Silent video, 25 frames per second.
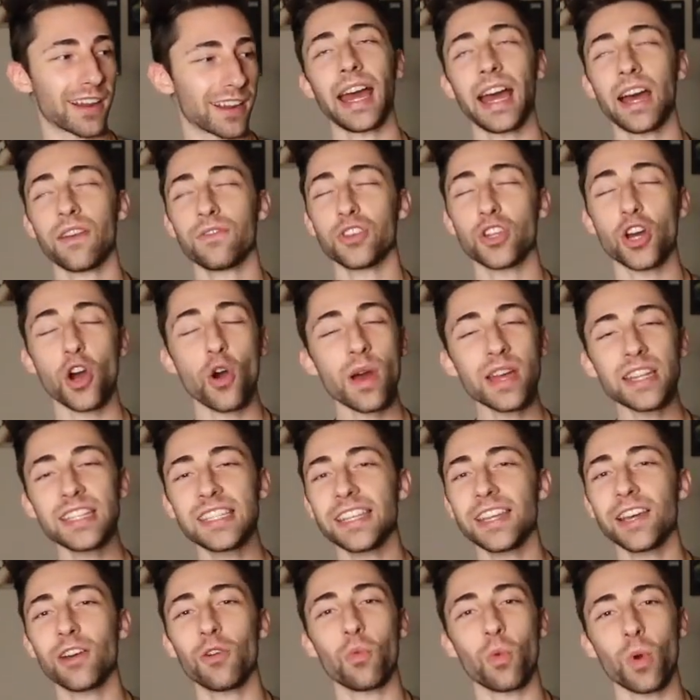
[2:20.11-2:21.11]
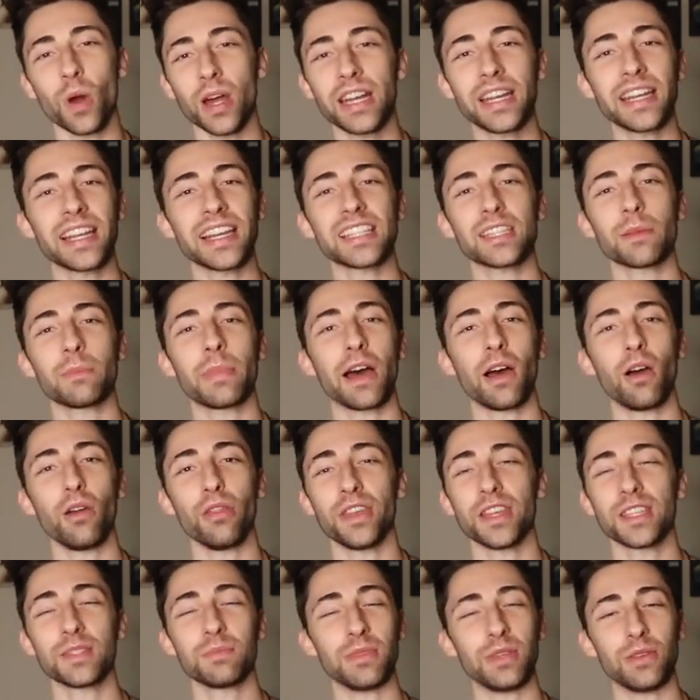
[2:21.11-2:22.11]
I have no idea what it is about
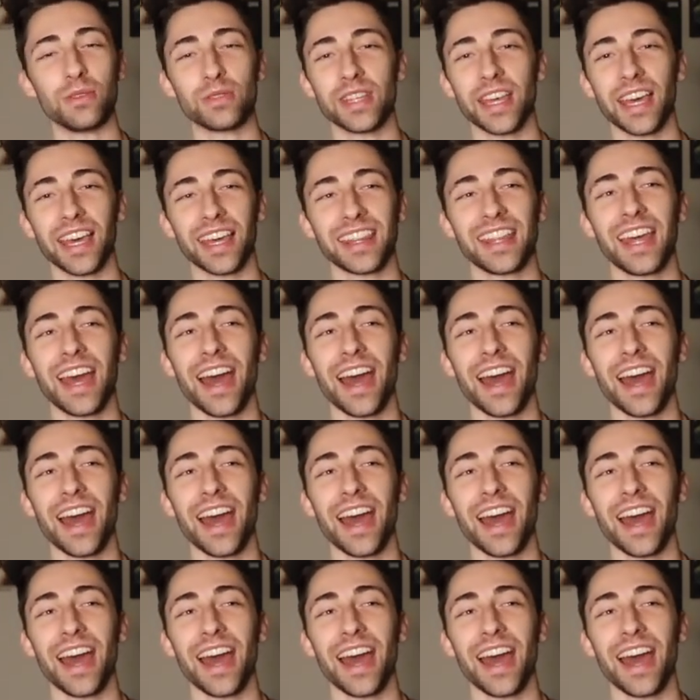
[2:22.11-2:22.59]
this music